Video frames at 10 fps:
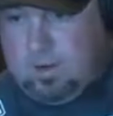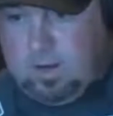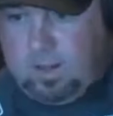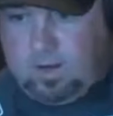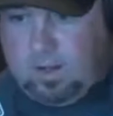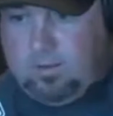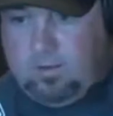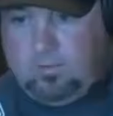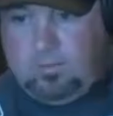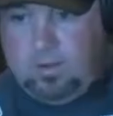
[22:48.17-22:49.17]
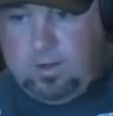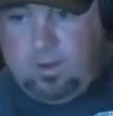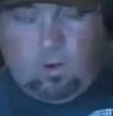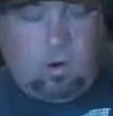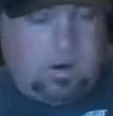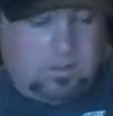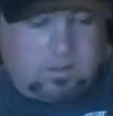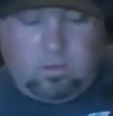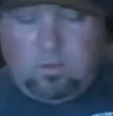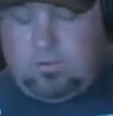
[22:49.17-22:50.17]
point. I, I, don't know if, or I
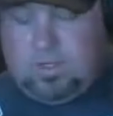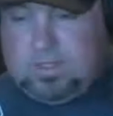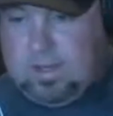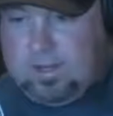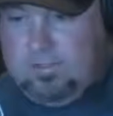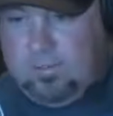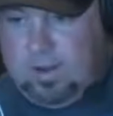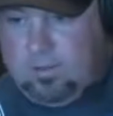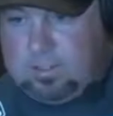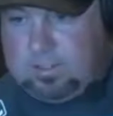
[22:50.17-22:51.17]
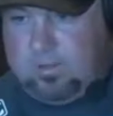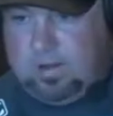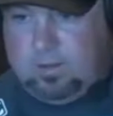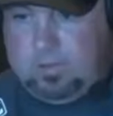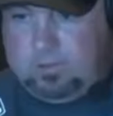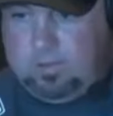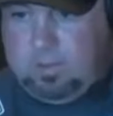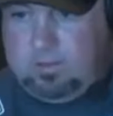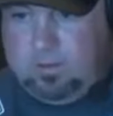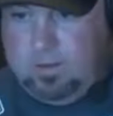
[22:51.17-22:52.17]
just don't know if she's at a level now where she's fighting people
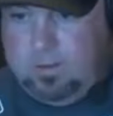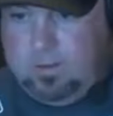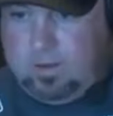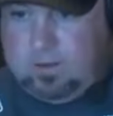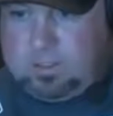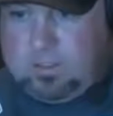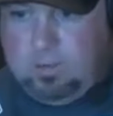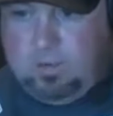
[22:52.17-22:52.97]
that that are just I,